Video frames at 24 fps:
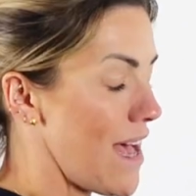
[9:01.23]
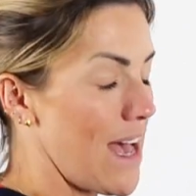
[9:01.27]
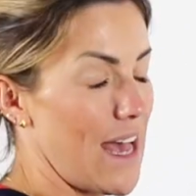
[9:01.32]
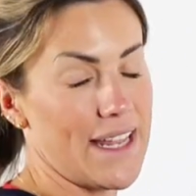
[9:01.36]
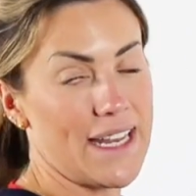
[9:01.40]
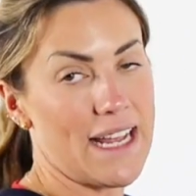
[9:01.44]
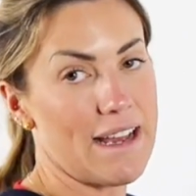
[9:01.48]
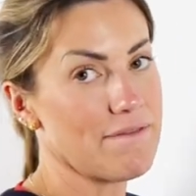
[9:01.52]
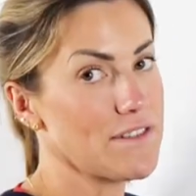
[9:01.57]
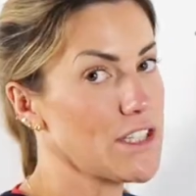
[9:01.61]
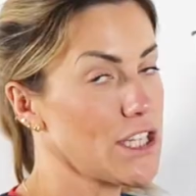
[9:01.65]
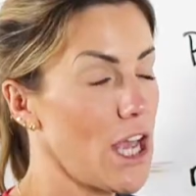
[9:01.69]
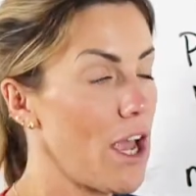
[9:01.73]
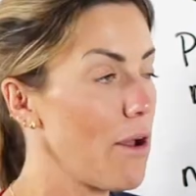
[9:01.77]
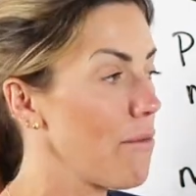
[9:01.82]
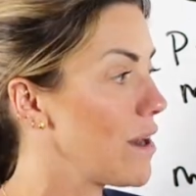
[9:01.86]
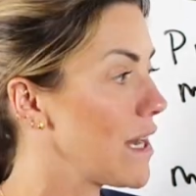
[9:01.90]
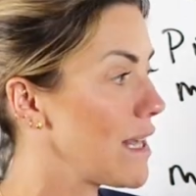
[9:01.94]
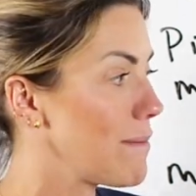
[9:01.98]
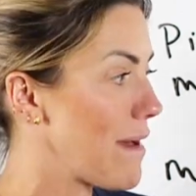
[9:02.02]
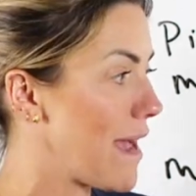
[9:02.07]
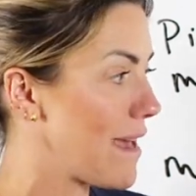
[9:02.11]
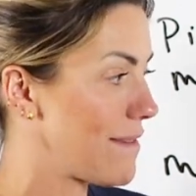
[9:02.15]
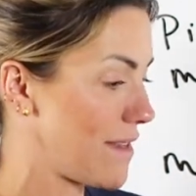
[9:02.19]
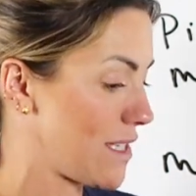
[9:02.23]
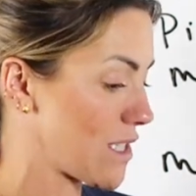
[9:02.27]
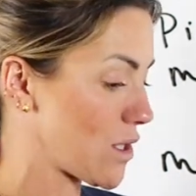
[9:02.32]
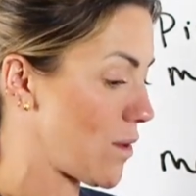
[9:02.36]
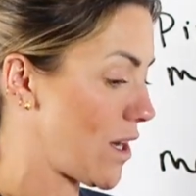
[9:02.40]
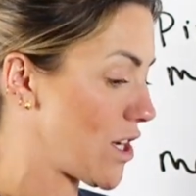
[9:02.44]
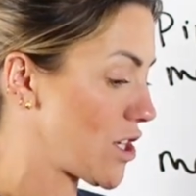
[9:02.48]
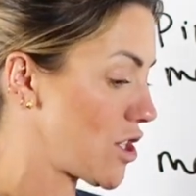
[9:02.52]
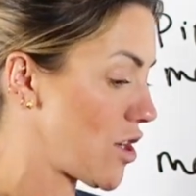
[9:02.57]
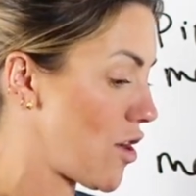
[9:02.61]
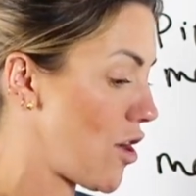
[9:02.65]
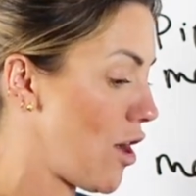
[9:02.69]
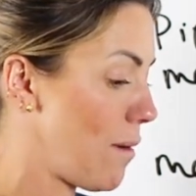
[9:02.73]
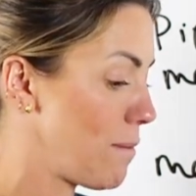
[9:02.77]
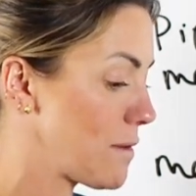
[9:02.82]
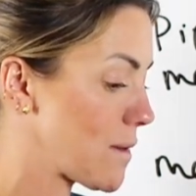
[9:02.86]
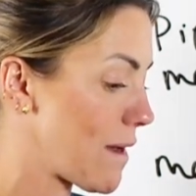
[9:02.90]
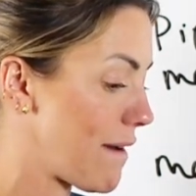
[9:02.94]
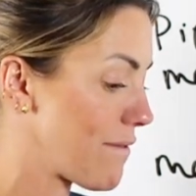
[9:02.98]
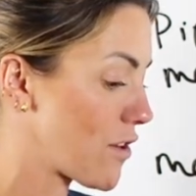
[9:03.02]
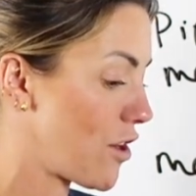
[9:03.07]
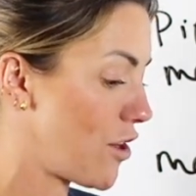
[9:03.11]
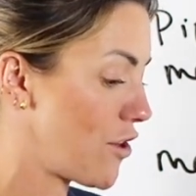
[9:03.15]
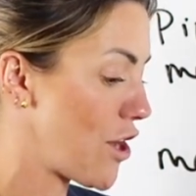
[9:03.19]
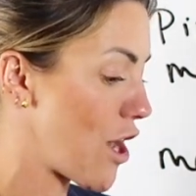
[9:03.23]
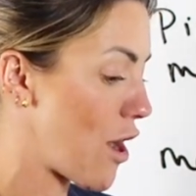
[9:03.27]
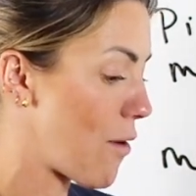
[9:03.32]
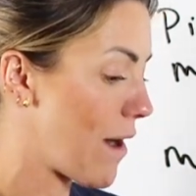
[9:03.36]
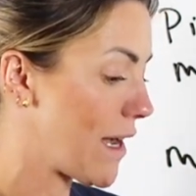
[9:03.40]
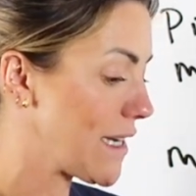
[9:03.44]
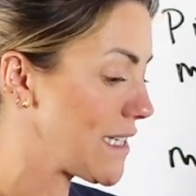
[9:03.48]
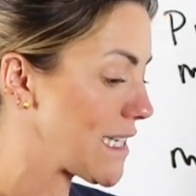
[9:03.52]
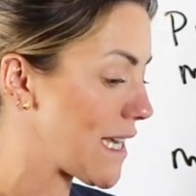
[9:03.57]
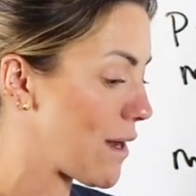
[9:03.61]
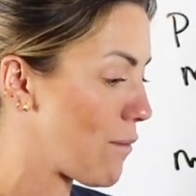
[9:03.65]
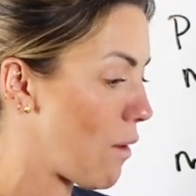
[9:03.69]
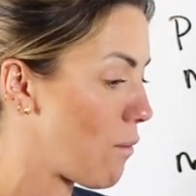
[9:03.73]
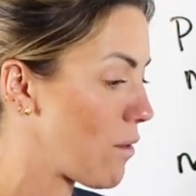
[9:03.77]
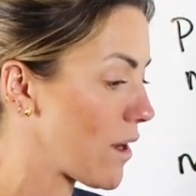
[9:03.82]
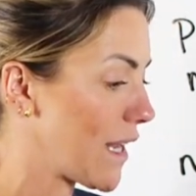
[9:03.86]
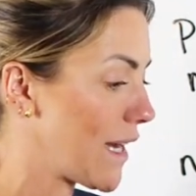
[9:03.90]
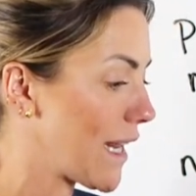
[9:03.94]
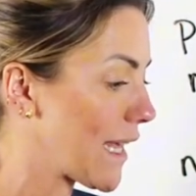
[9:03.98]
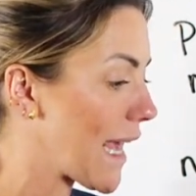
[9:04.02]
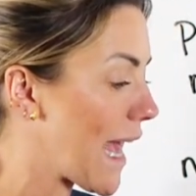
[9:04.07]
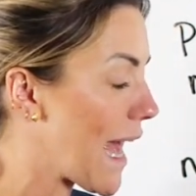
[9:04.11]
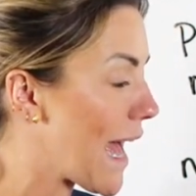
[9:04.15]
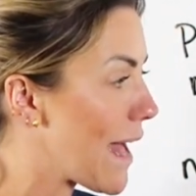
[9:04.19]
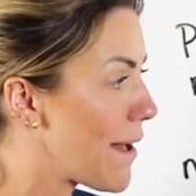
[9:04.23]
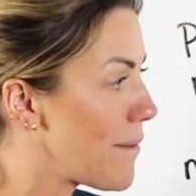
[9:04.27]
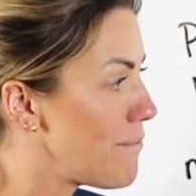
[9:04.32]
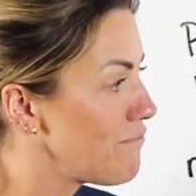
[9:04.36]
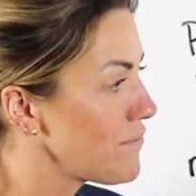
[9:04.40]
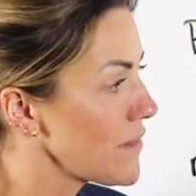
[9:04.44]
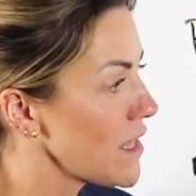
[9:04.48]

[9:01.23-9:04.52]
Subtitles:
And I've totally made this question up, so I've got no idea what we're going to get.